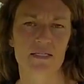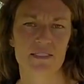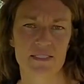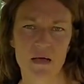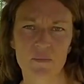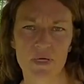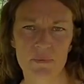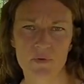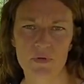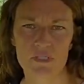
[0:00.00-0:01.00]
some
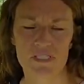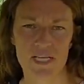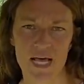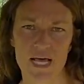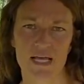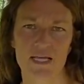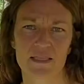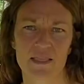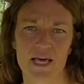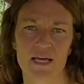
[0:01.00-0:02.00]
people will say
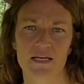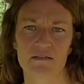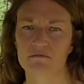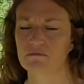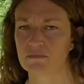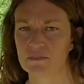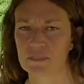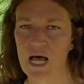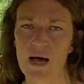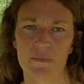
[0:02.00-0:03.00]
that
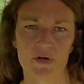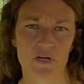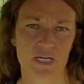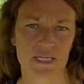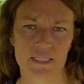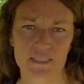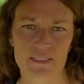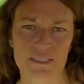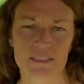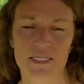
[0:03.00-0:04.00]
copper
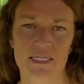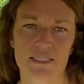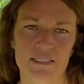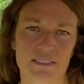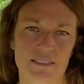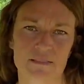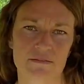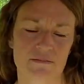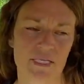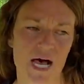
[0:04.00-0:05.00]
is,
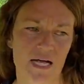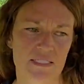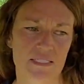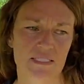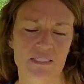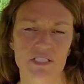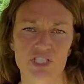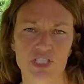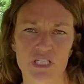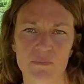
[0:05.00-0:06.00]
is toxic to
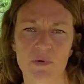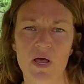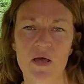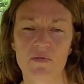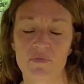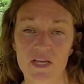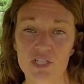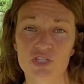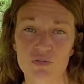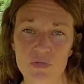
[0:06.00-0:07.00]
sheep. They
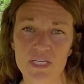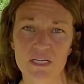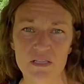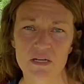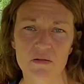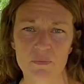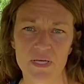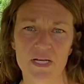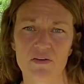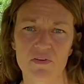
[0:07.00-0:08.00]
do need a little
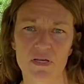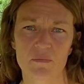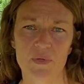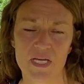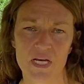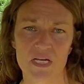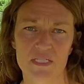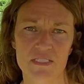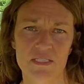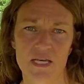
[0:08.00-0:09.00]
bit of it
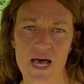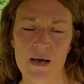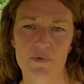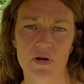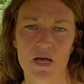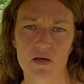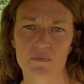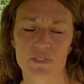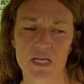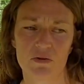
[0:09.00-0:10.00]
because the copper
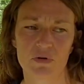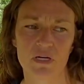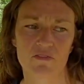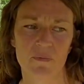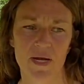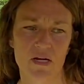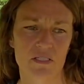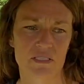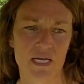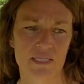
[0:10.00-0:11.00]
helps get rid of
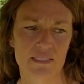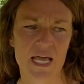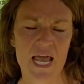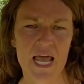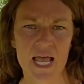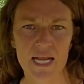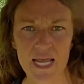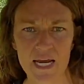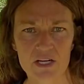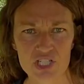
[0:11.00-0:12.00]
parasites, and
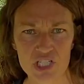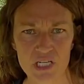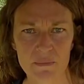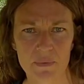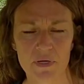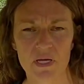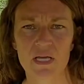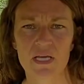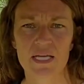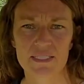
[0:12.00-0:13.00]
hair sheep
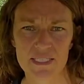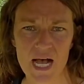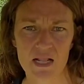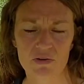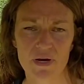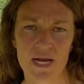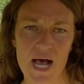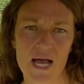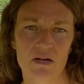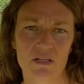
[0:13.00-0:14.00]
can tolerate
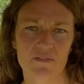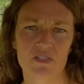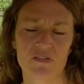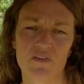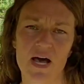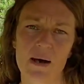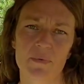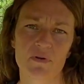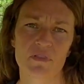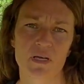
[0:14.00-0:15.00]
higher levels of
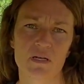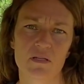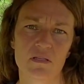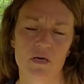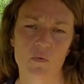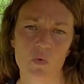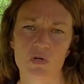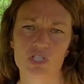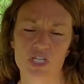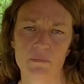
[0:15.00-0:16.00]
copper than, than
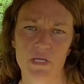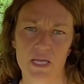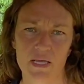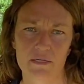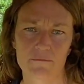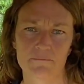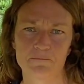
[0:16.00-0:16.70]
wool sheep can.